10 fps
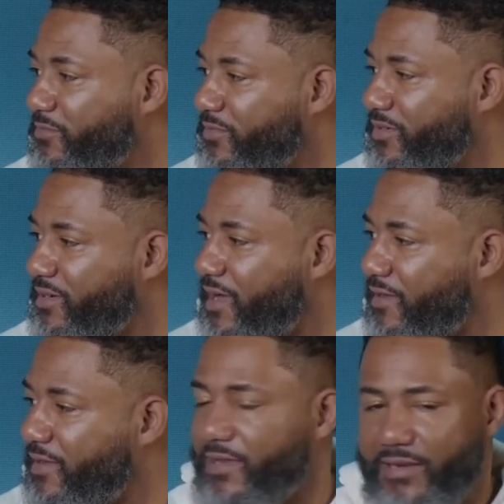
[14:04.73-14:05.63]
Like
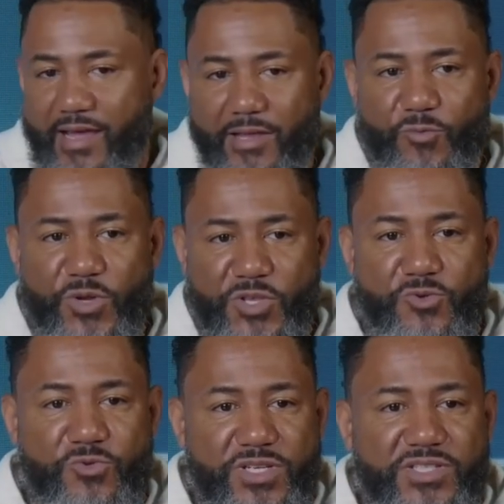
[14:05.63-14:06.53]
when
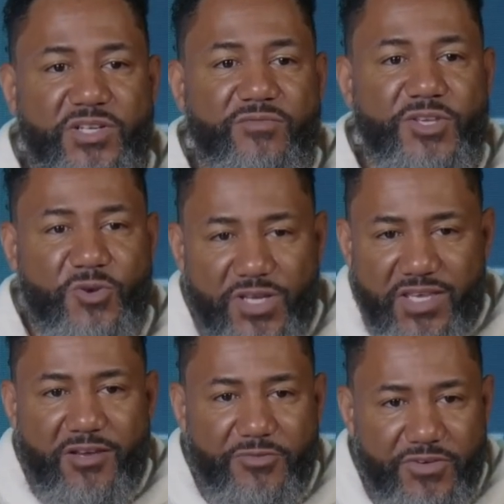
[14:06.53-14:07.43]
you discover your
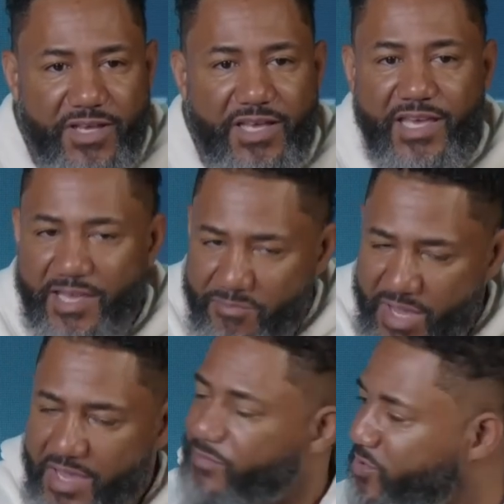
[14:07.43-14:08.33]
gift, it
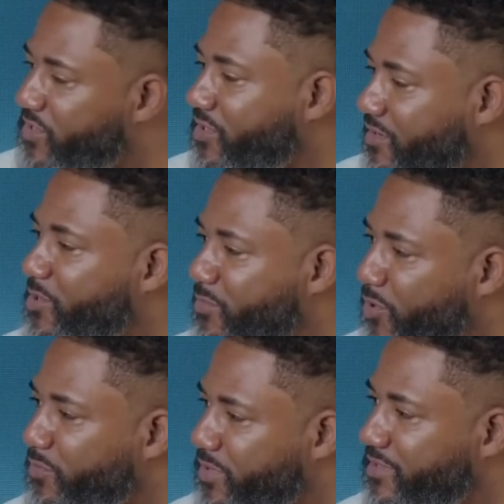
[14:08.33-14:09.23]
may help you discover your
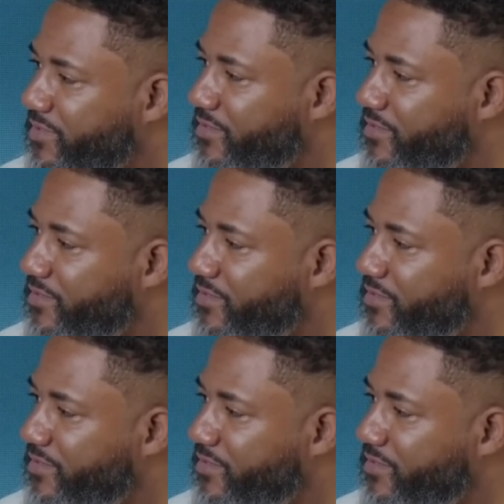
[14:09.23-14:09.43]
purpose.